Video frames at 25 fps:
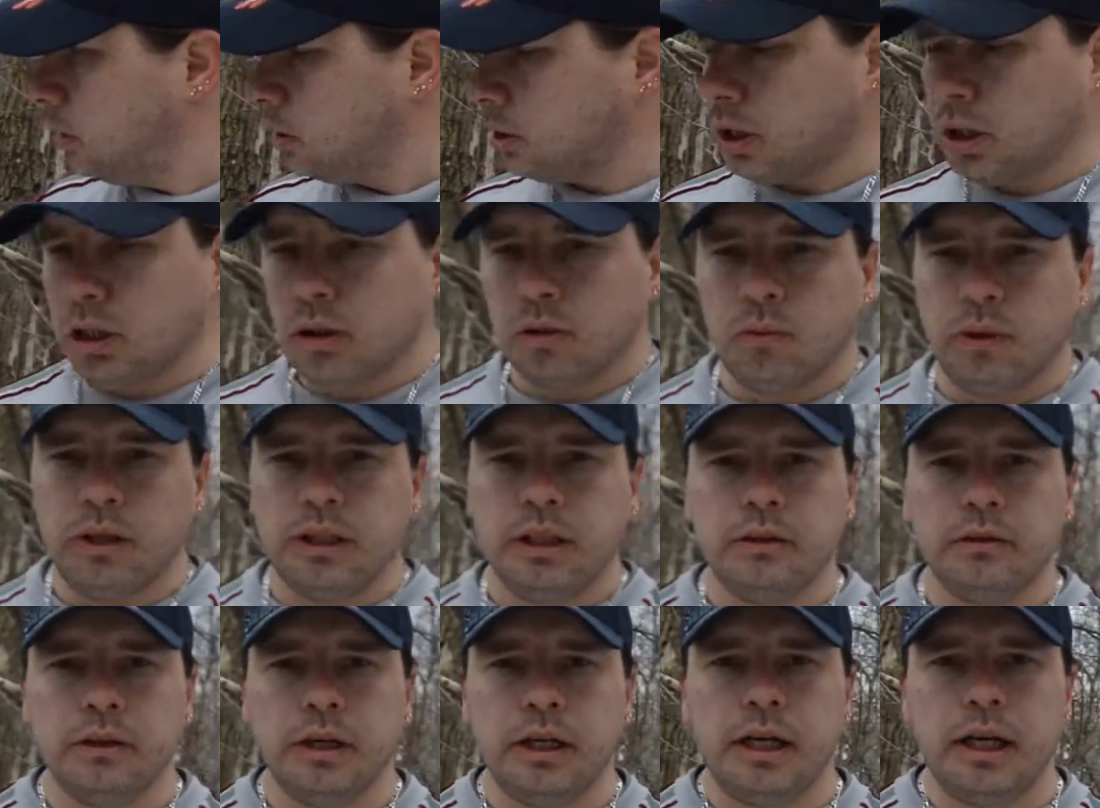a little
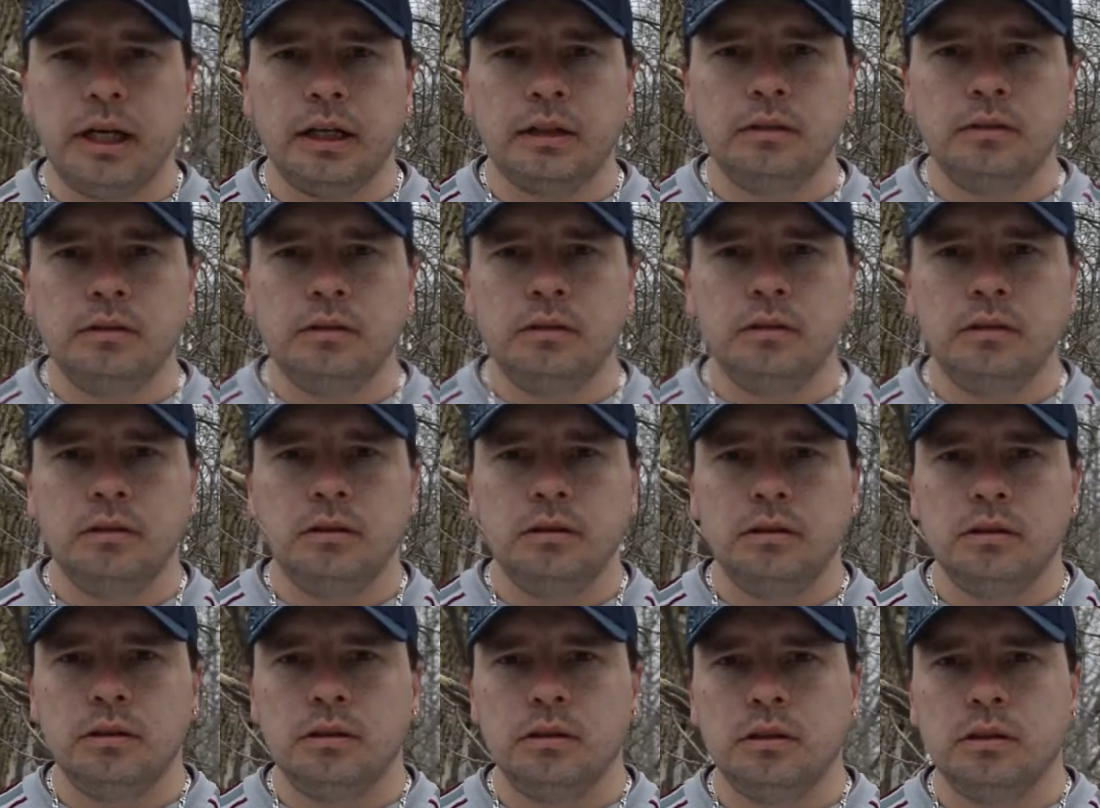windy right now.
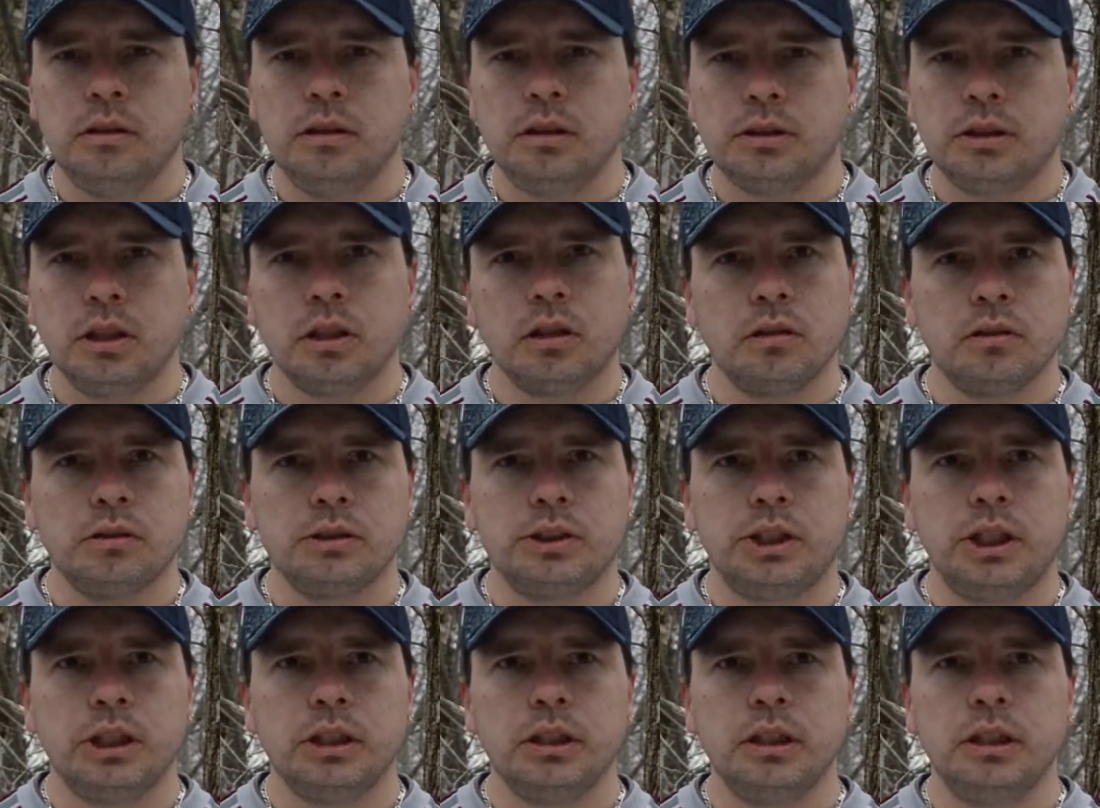It's a little
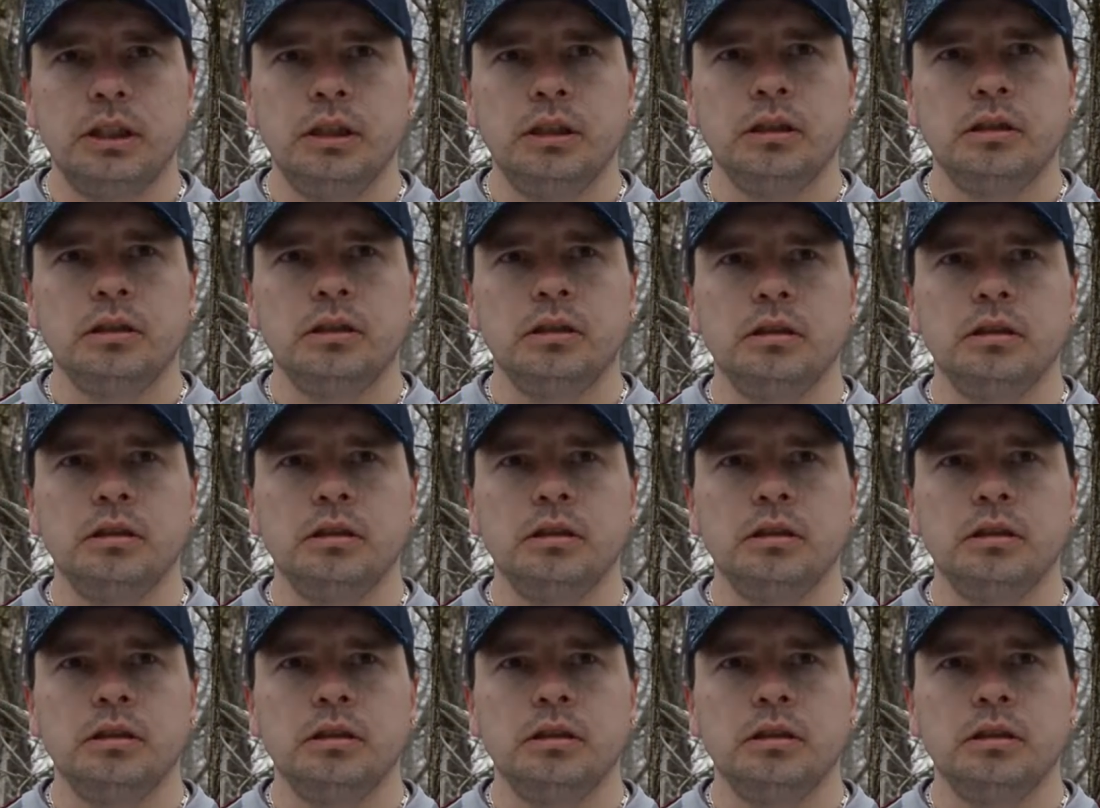chilly.